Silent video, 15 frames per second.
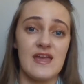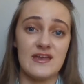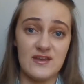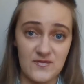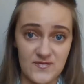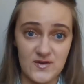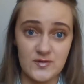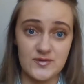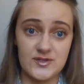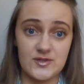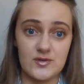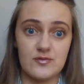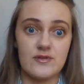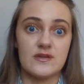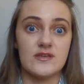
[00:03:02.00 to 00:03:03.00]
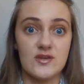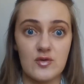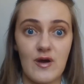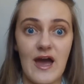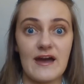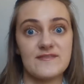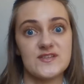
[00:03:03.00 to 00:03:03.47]
And if you do, then
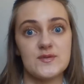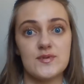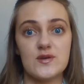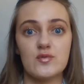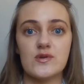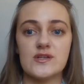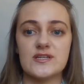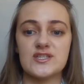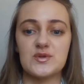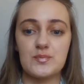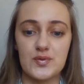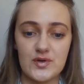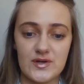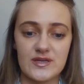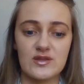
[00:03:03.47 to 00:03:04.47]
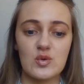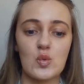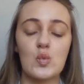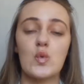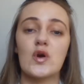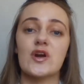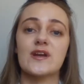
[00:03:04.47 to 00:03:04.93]
you have to be willing to put in the
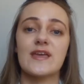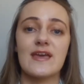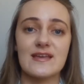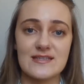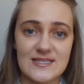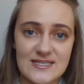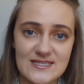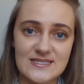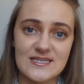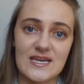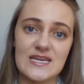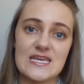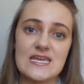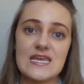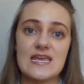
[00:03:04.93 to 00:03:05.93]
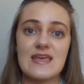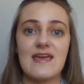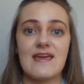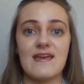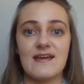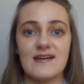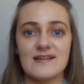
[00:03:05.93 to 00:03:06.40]
work and
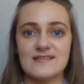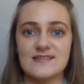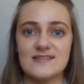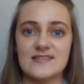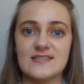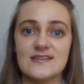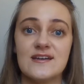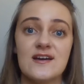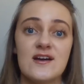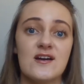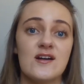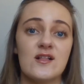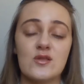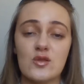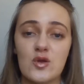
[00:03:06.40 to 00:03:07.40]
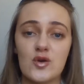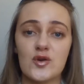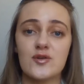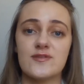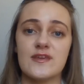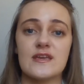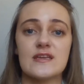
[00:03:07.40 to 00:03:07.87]
study and
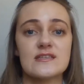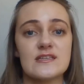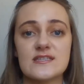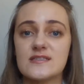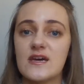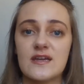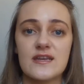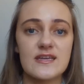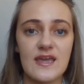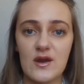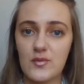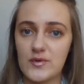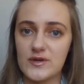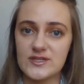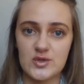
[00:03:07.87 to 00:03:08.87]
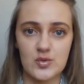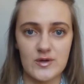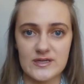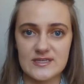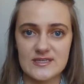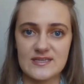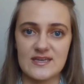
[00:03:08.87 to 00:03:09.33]
learn things. It's not a
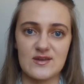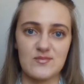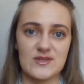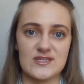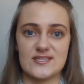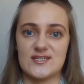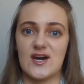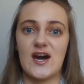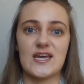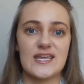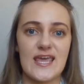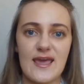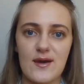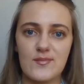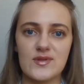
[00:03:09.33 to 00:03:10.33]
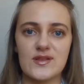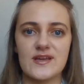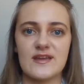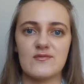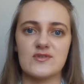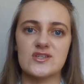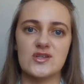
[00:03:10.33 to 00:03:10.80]
get-rich-quick scheme. It's not
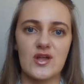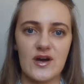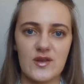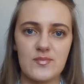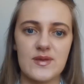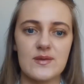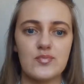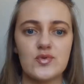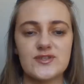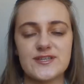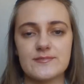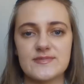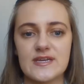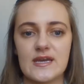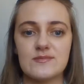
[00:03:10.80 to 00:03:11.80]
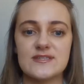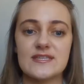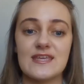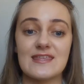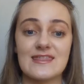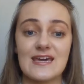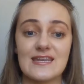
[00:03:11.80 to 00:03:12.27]
gambling, which a lot of people sometimes
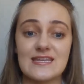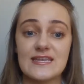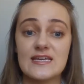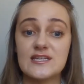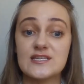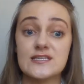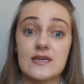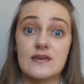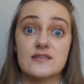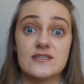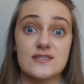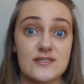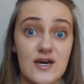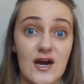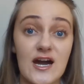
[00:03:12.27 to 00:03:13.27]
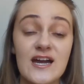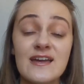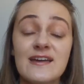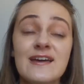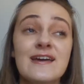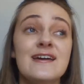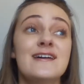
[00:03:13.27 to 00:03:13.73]
think that it is. It's
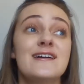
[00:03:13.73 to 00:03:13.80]
not.